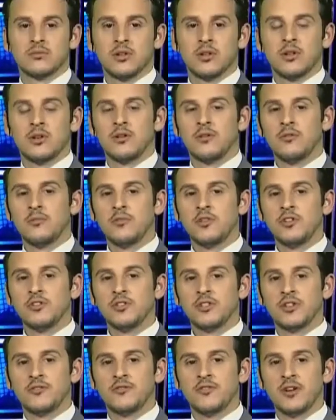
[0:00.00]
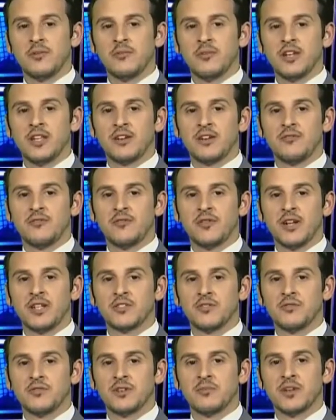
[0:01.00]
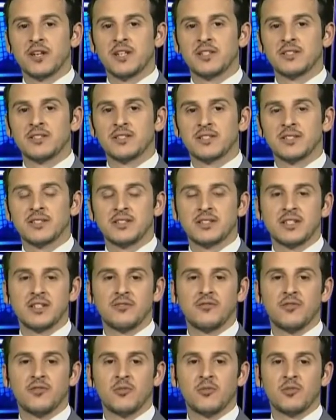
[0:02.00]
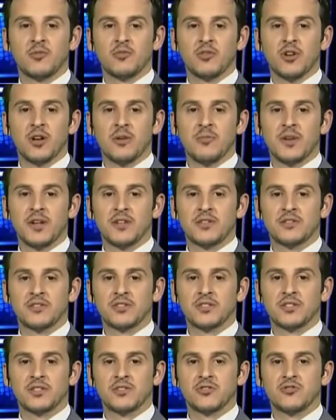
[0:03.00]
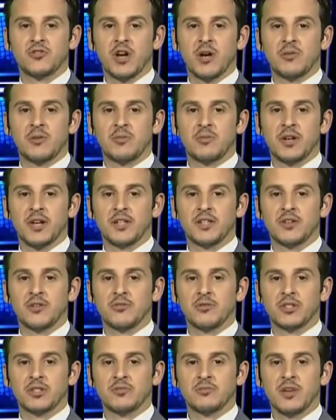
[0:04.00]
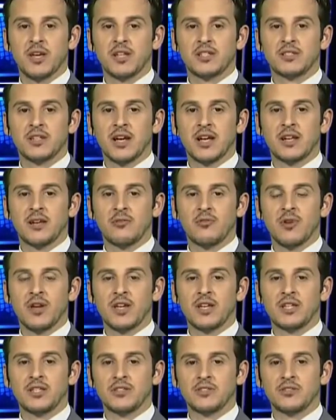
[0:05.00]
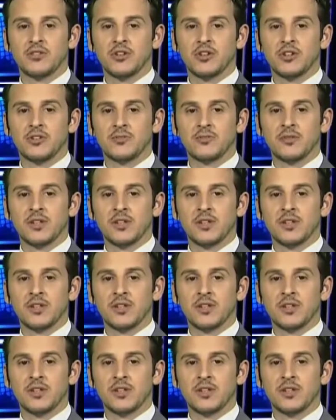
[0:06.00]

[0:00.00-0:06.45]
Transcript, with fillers: On Monday, family and friends of Japan's assassinated former Prime Minister Shinzo Abe paid their respects at a wake in Tokyo.